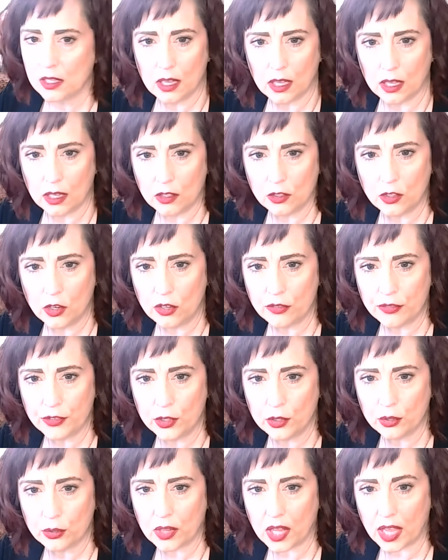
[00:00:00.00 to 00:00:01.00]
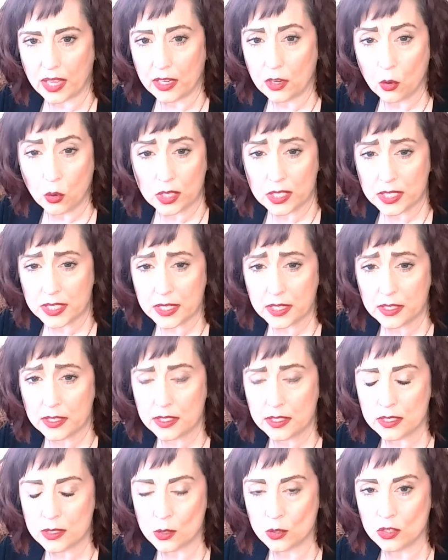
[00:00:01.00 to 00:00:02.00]
I don't know if you like
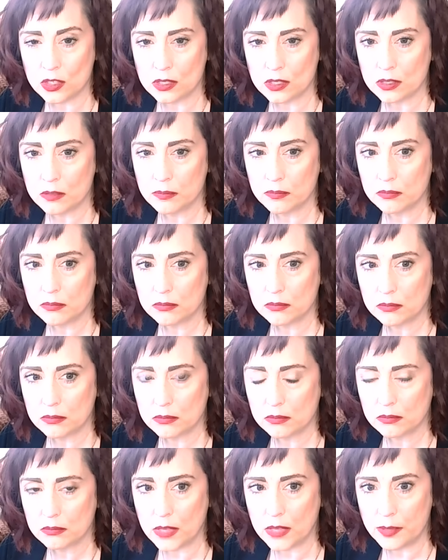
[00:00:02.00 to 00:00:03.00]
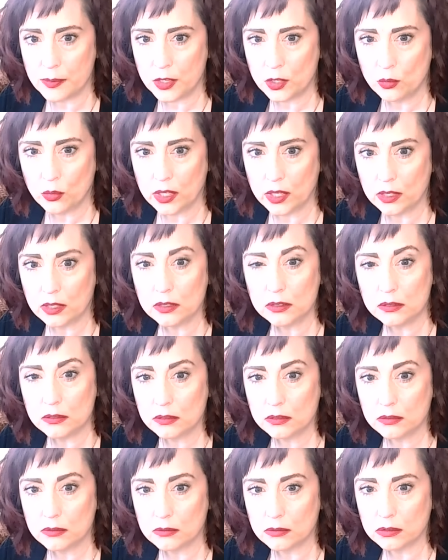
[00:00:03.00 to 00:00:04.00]
horses or maybe you want to
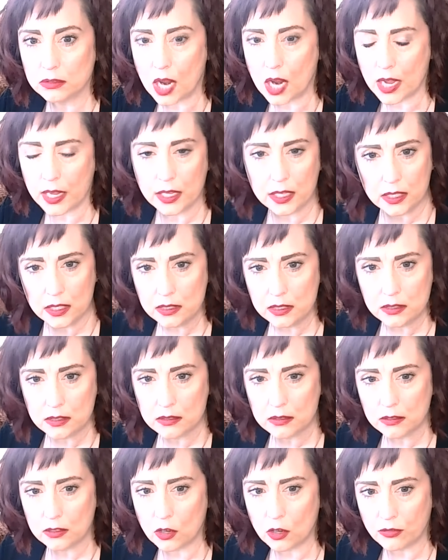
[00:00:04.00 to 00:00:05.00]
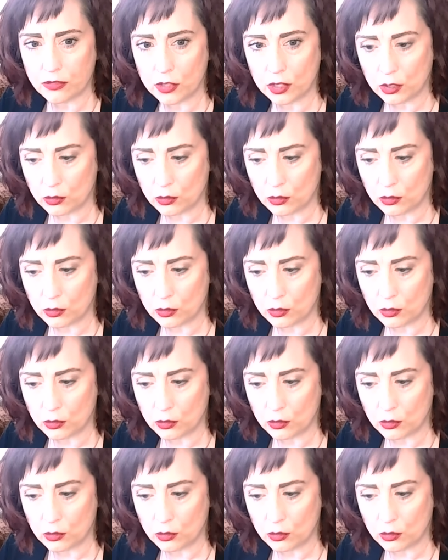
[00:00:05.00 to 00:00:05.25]
ride, go for a